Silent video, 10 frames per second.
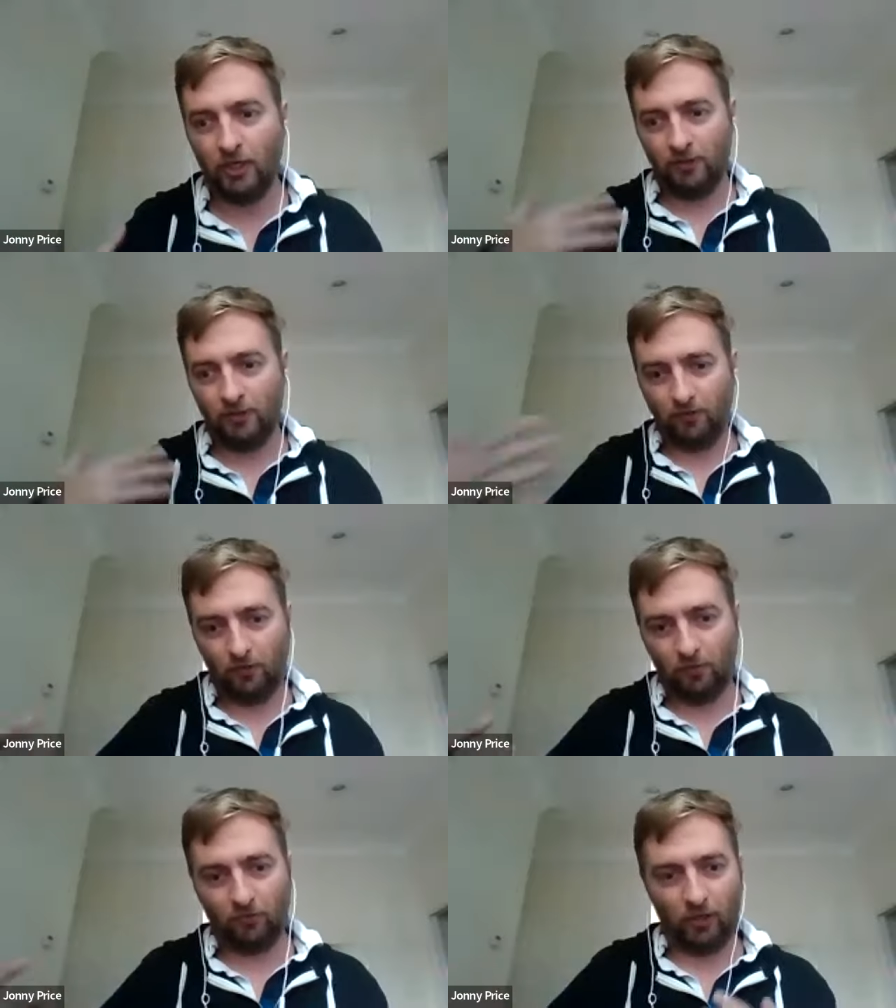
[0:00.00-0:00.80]
This
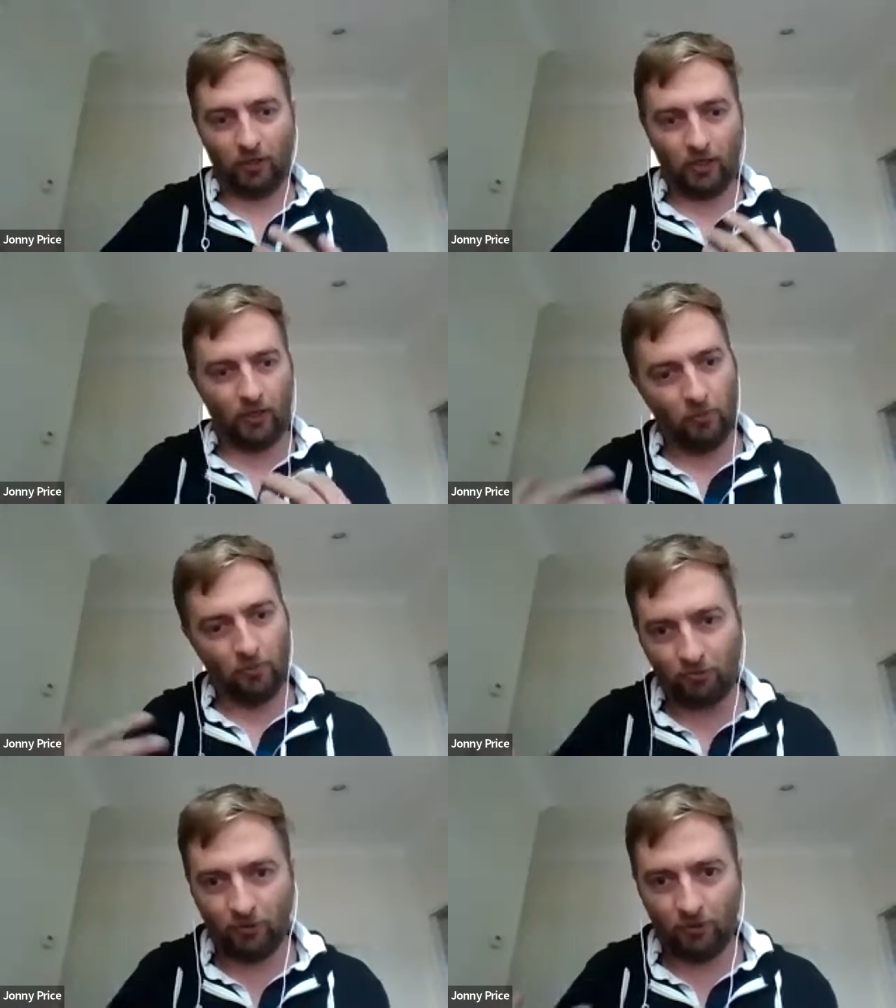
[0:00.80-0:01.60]
seems like kind of more
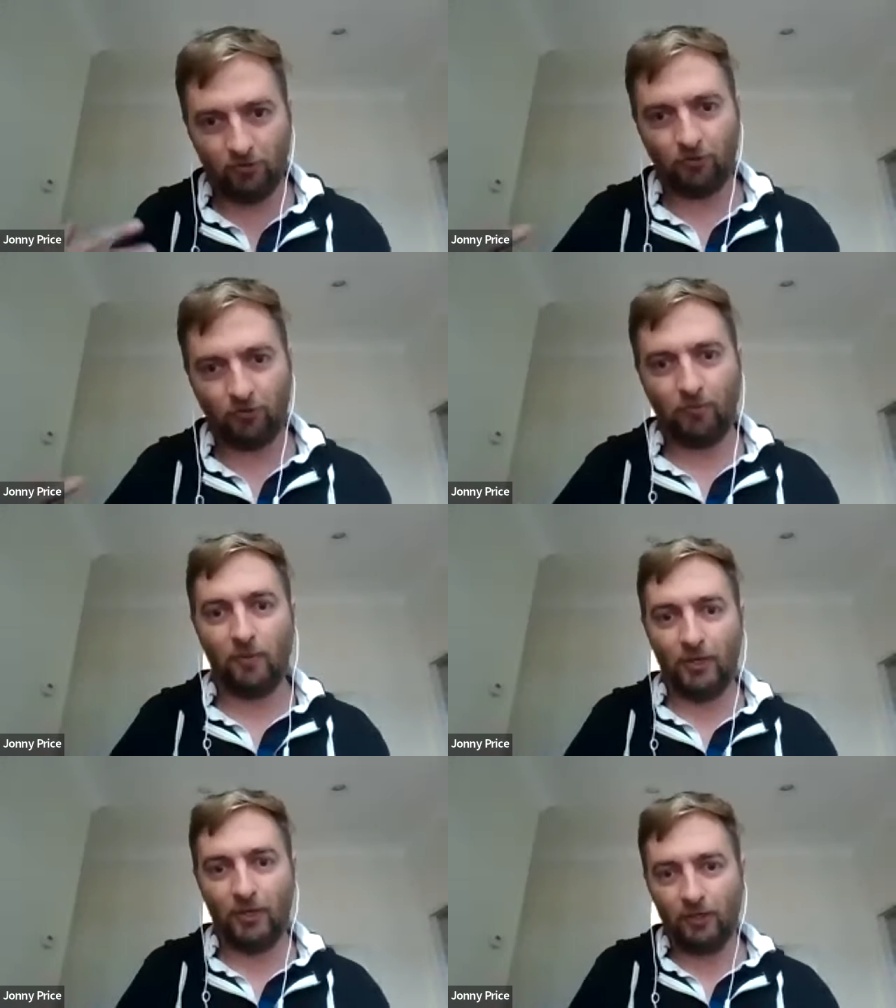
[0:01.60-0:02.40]
prestigious,
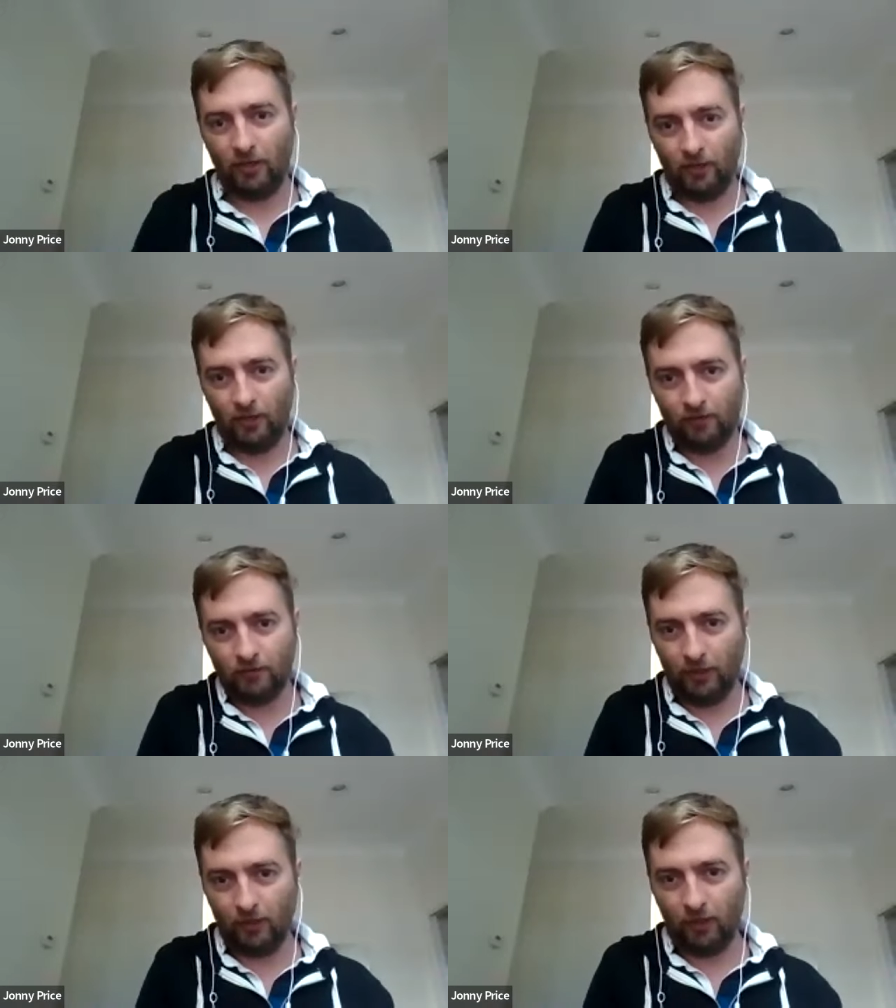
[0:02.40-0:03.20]
maybe than
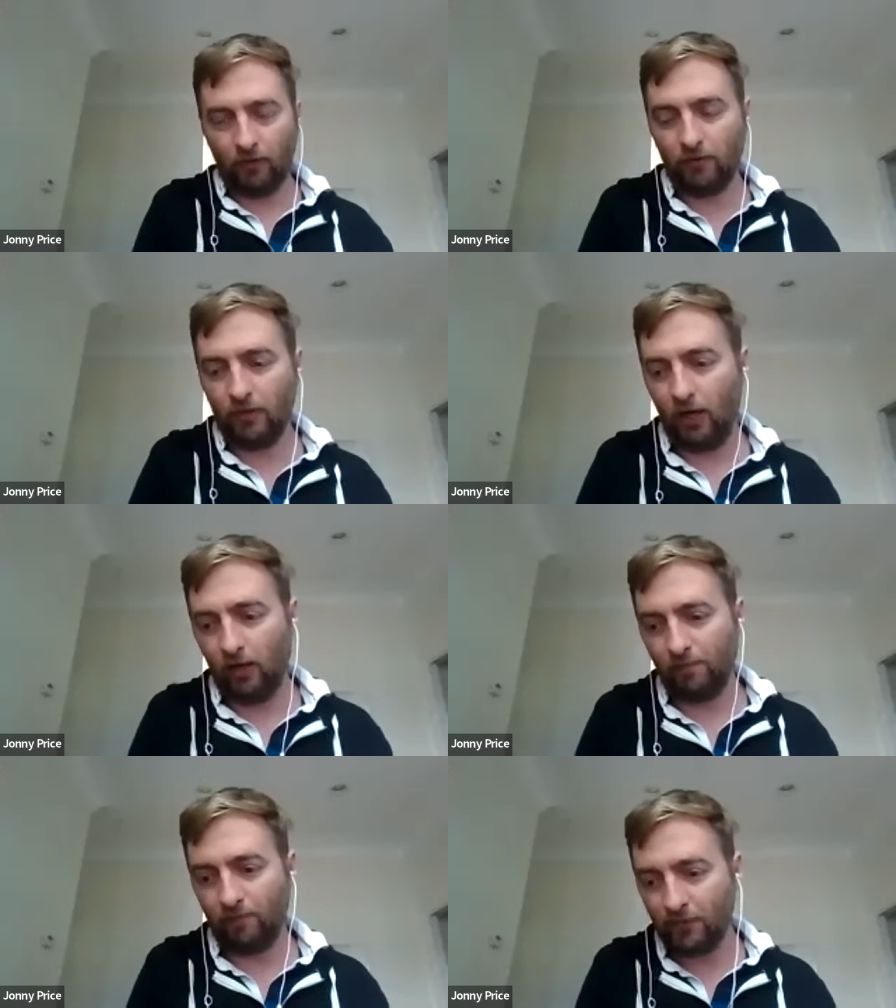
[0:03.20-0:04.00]
you know,
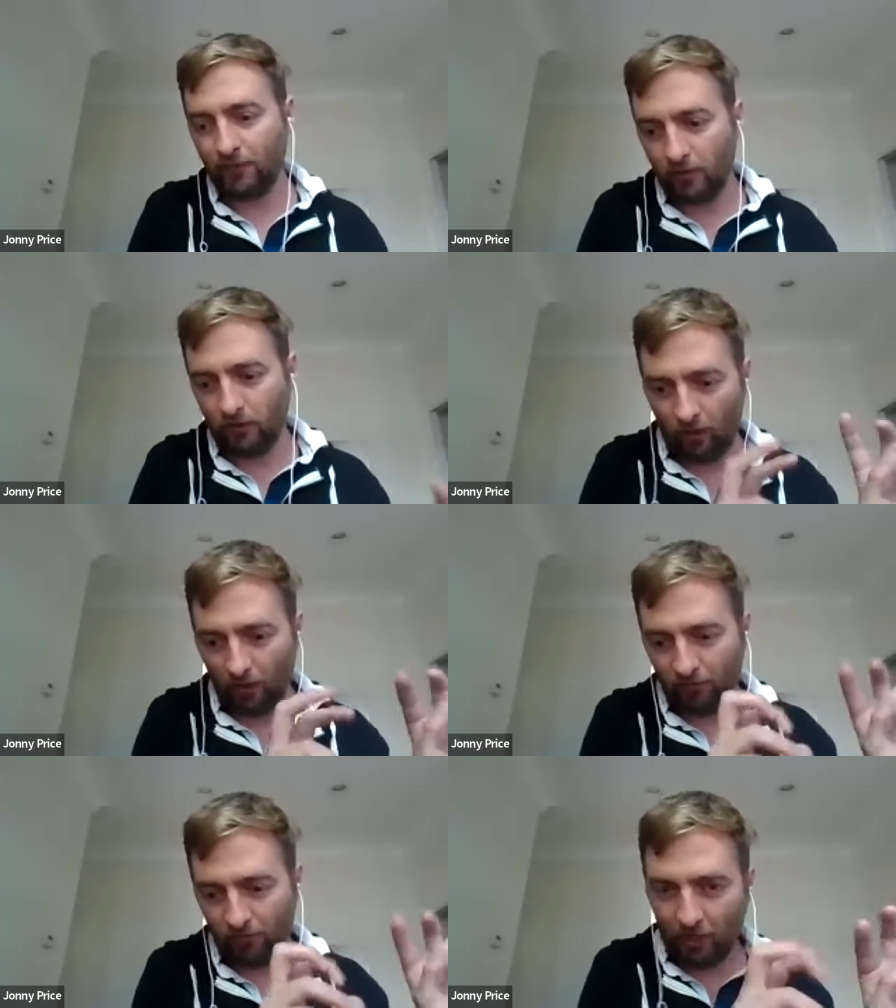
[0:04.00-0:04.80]
um, the kind
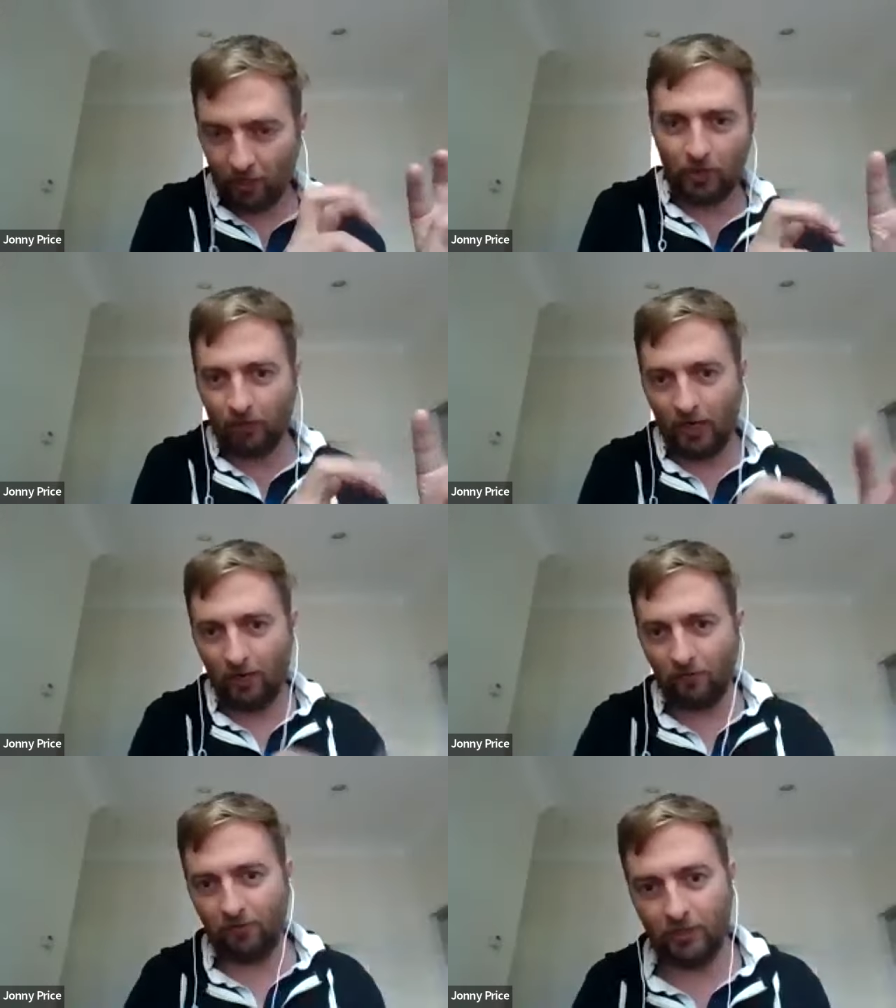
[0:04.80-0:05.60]
of equity
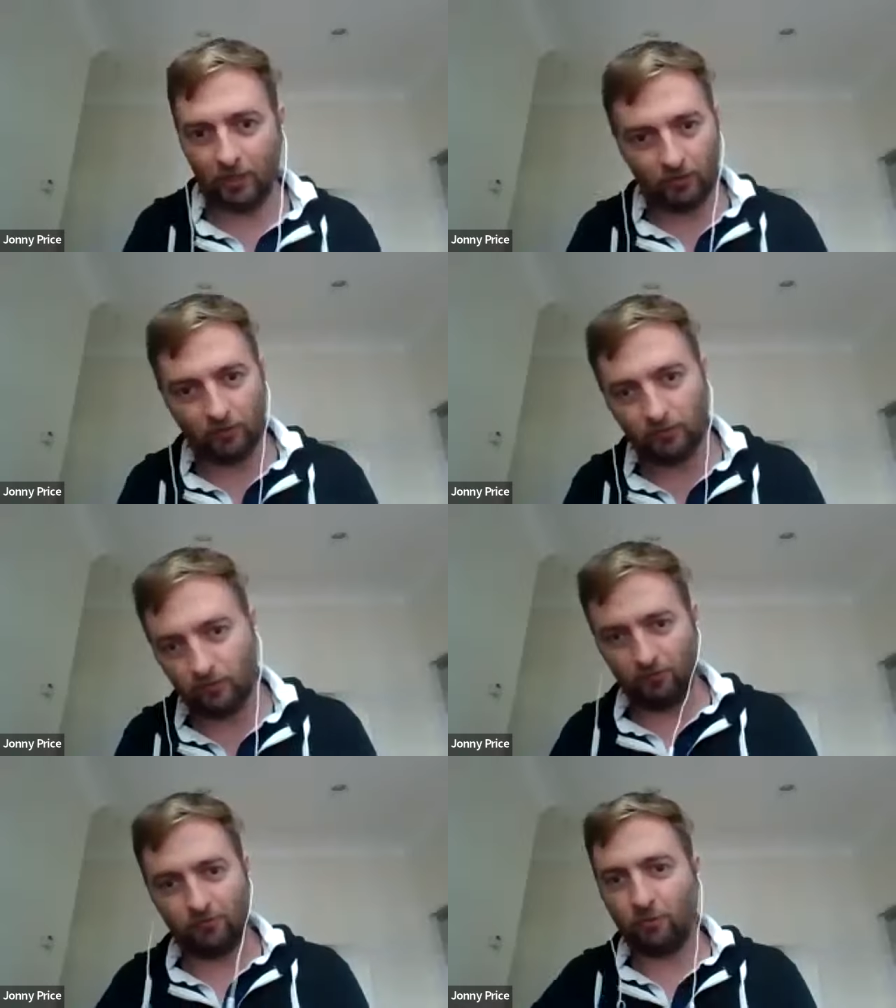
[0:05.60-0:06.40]
crowdfunding
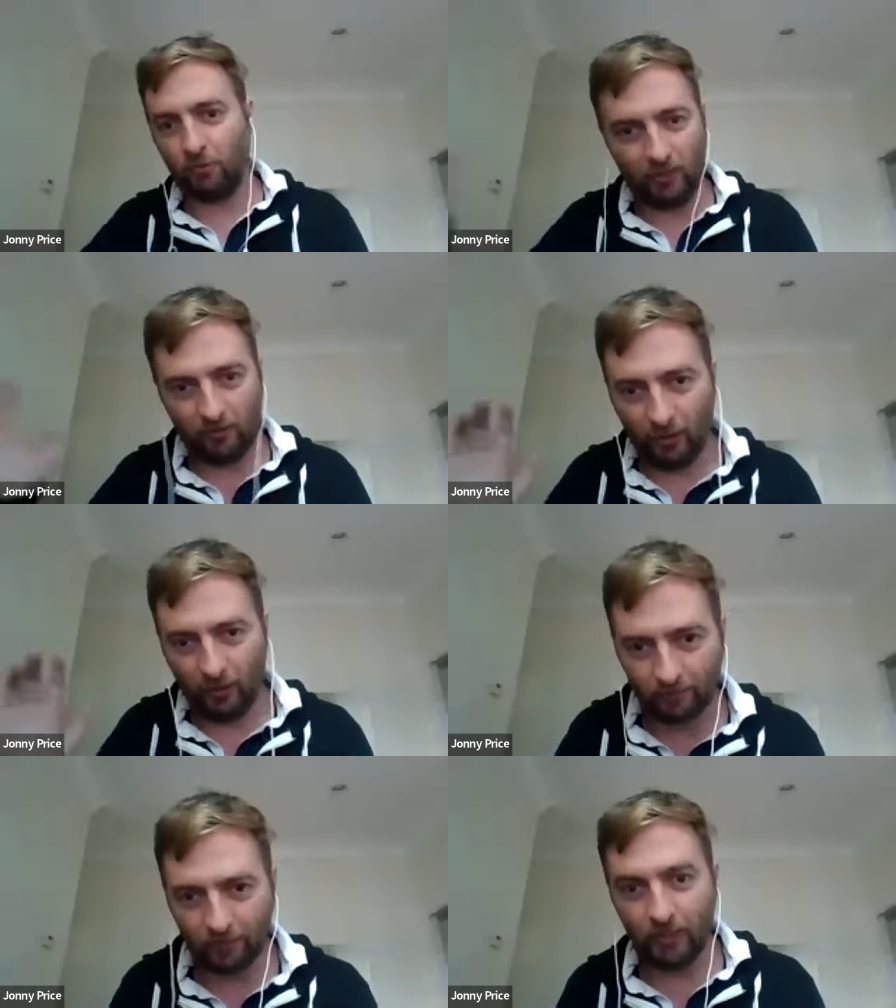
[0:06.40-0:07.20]
of
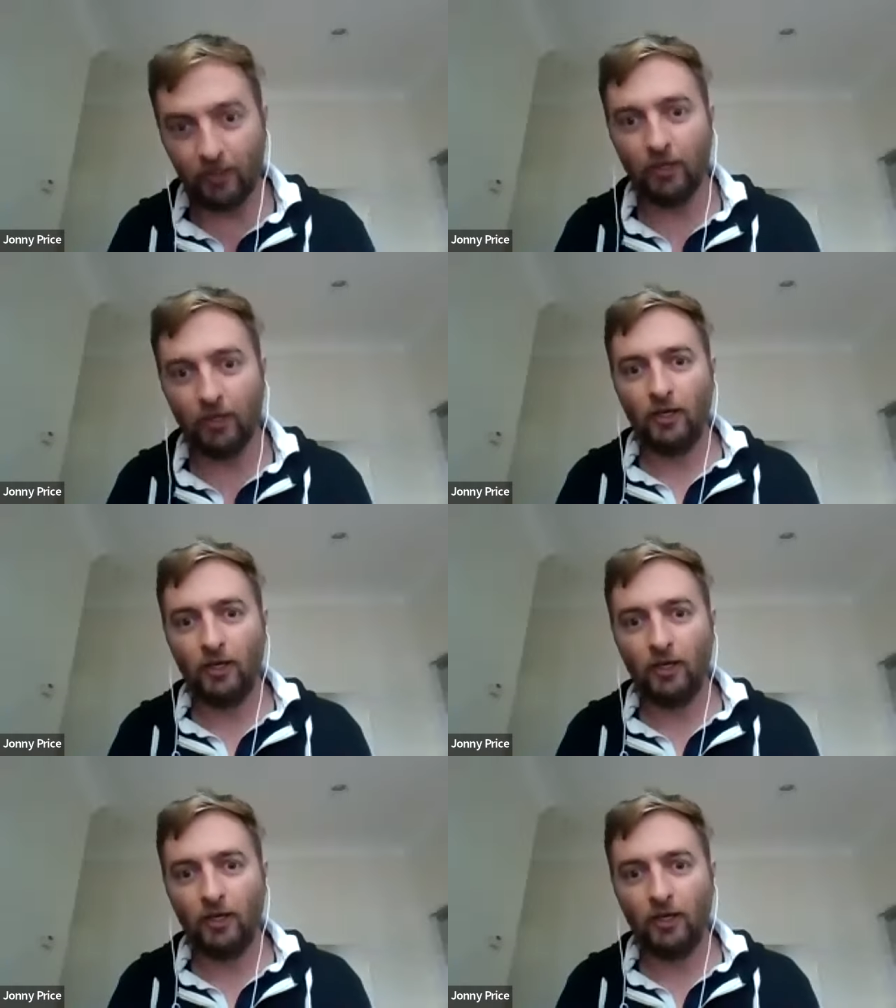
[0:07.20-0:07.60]
2019.